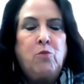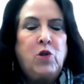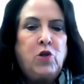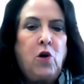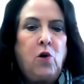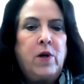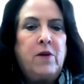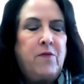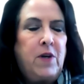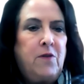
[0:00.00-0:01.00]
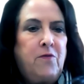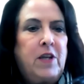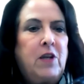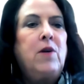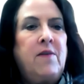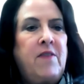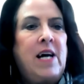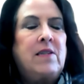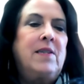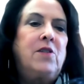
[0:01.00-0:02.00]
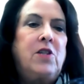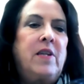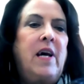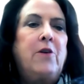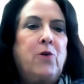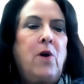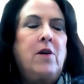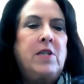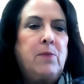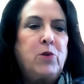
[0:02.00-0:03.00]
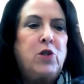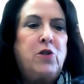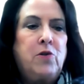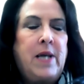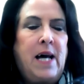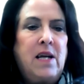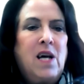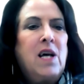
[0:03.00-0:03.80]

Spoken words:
So if they don't have access to that or aren't able to do that,